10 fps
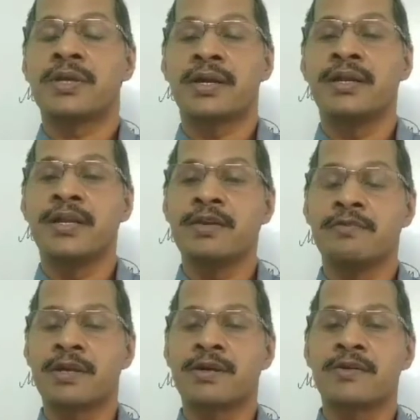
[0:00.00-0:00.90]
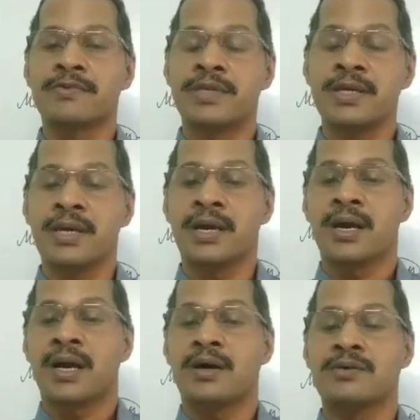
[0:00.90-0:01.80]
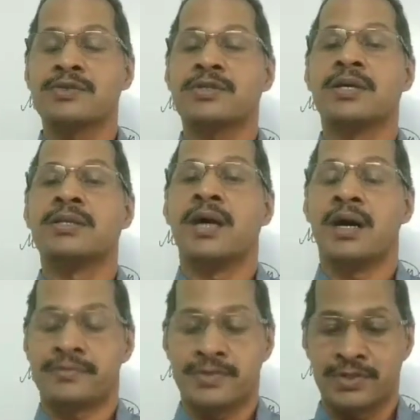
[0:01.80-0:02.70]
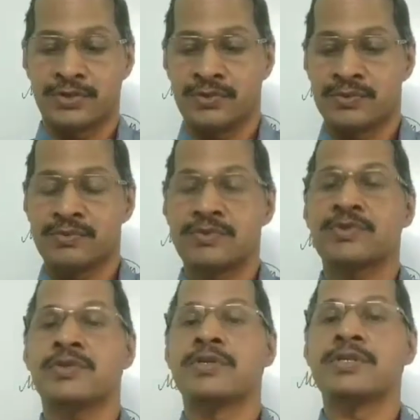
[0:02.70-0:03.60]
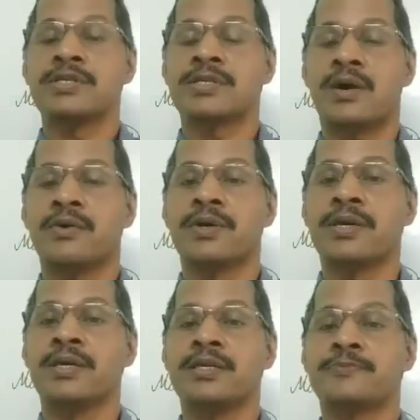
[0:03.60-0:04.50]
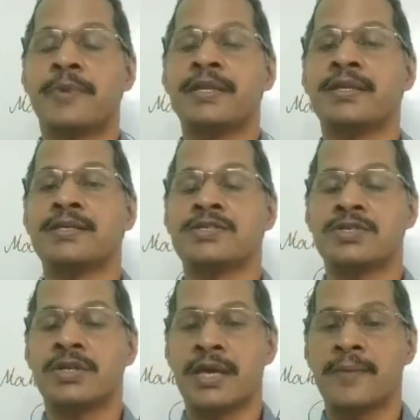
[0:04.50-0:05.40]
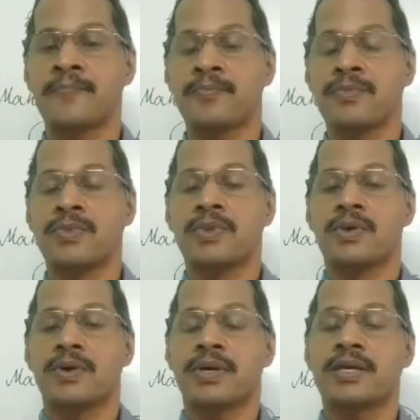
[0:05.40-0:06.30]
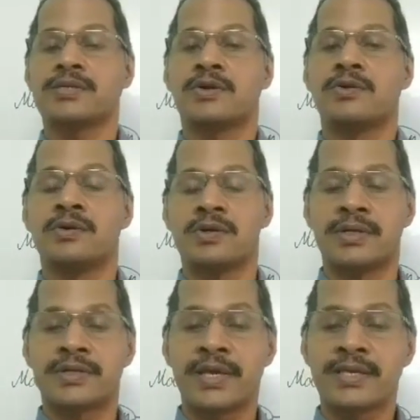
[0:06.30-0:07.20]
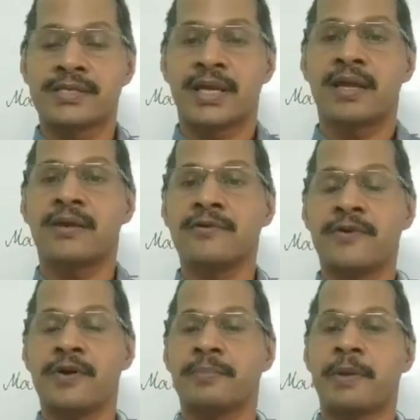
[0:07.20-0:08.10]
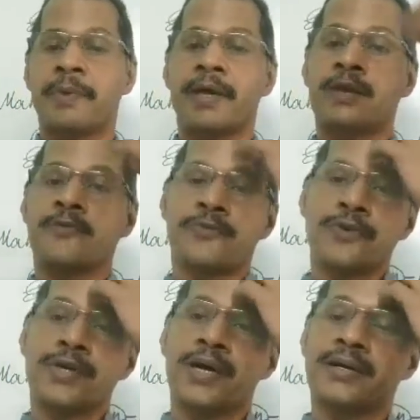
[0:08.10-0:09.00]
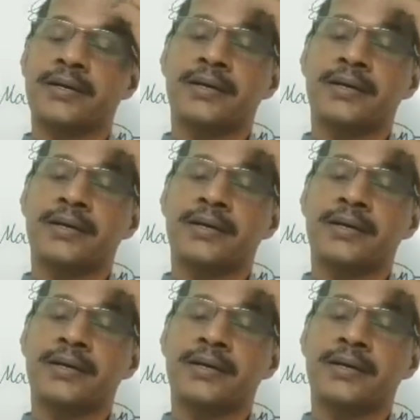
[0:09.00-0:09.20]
cleaning work of the house in the afternoon. So this is how he is spending his day. Okay, so he takes care of preparing food and